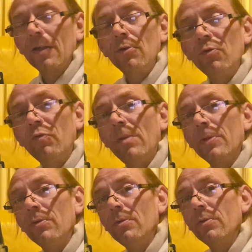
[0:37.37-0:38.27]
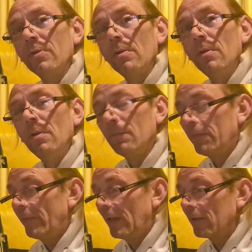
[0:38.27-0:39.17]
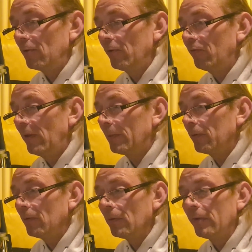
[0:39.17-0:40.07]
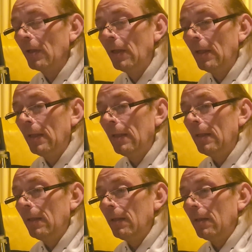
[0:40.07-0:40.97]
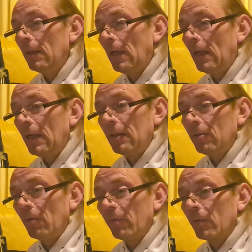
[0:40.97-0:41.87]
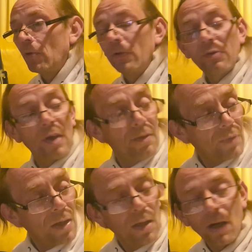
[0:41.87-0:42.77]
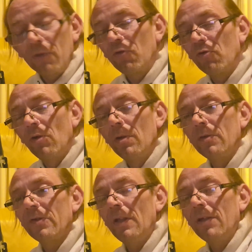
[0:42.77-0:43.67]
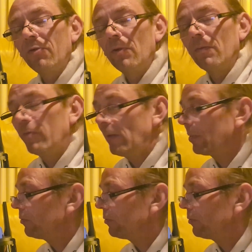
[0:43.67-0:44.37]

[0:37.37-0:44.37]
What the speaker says: used Draper tools, father used Draper tools, and of course I've got a large selection of Draper